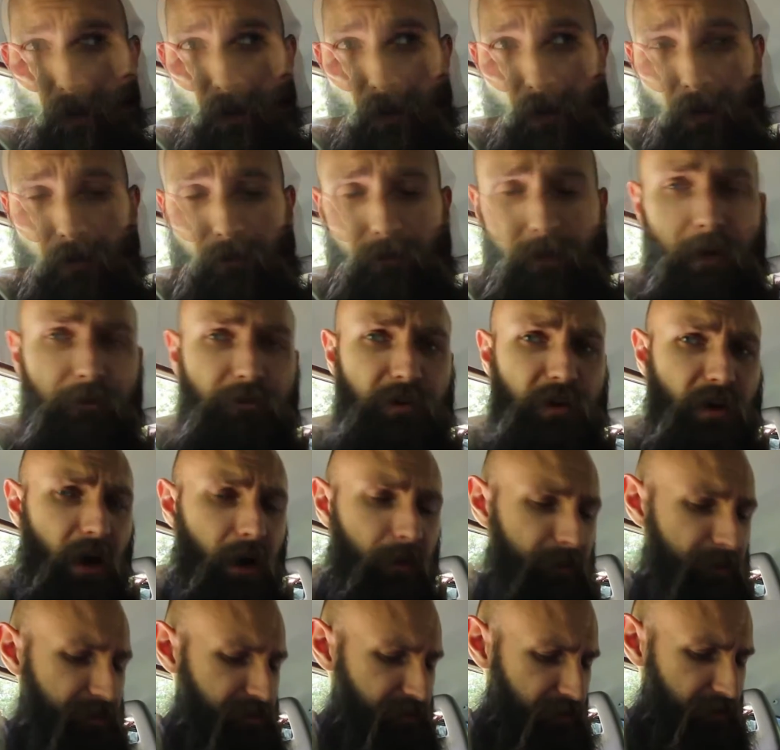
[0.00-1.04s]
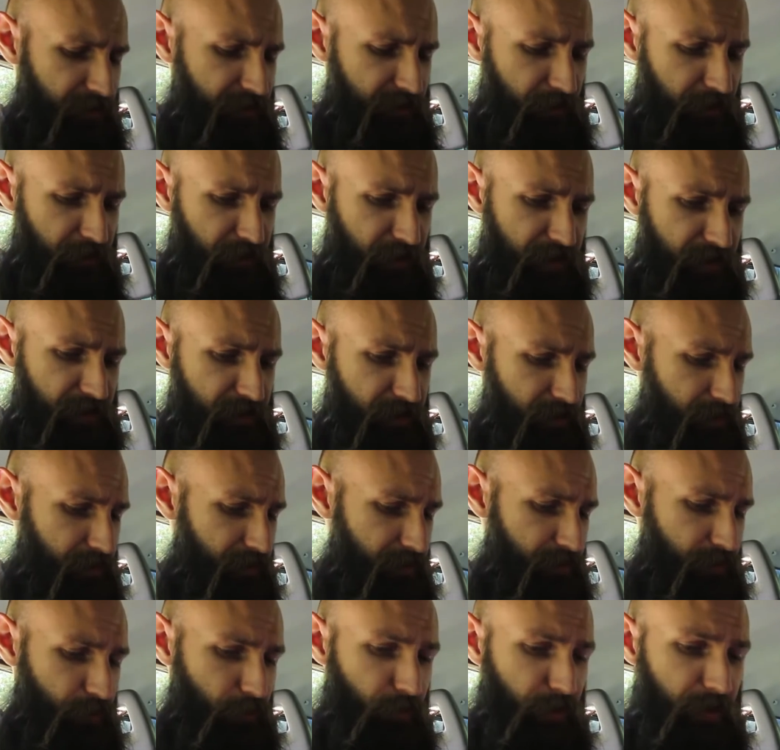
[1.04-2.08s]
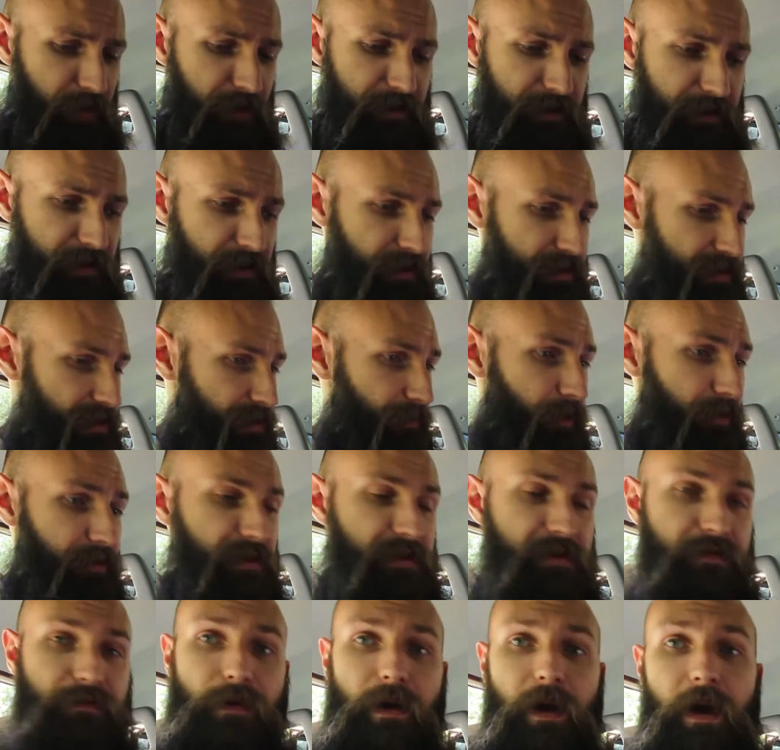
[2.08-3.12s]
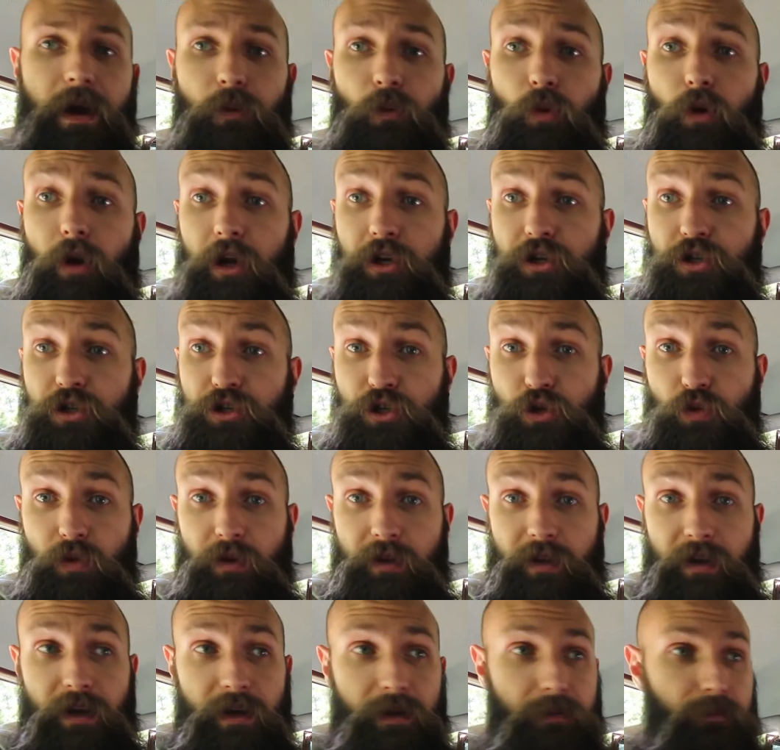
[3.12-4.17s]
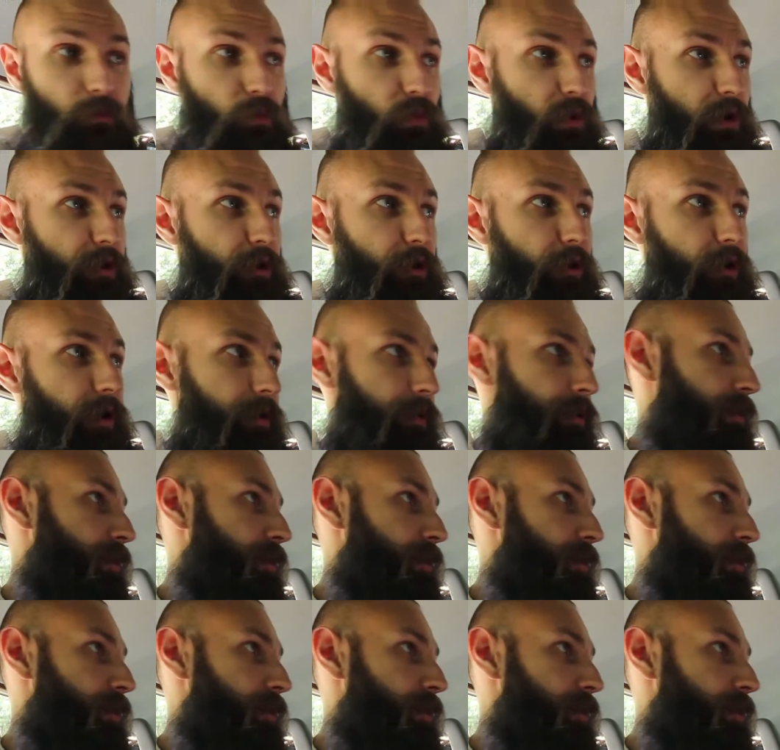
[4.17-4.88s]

If you have any comments, suggestions, or ideas about this van, what I should do with it, whether